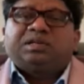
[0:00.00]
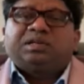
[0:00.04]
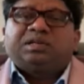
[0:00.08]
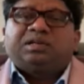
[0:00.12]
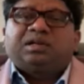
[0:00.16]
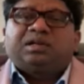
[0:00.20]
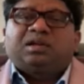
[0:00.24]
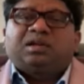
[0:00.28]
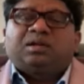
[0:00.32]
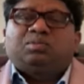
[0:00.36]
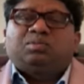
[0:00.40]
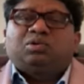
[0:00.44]
in
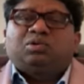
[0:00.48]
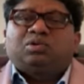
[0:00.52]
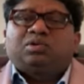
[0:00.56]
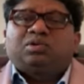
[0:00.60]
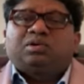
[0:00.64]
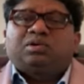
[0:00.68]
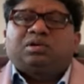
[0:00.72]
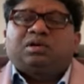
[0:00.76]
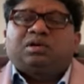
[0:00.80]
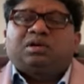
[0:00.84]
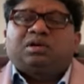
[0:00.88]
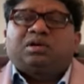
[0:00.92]
detail
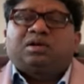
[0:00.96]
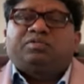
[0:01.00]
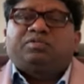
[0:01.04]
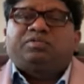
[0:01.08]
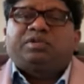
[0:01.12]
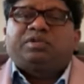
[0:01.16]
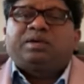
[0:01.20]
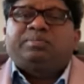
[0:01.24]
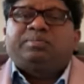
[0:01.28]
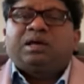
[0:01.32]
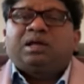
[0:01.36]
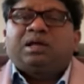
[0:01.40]

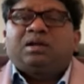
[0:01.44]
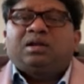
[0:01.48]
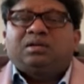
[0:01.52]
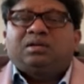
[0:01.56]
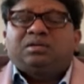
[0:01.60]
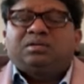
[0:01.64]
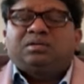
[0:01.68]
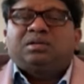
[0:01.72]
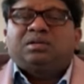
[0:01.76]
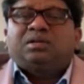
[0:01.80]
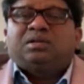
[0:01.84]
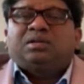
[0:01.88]
about
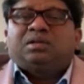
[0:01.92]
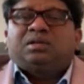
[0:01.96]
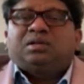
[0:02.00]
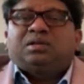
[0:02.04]
female,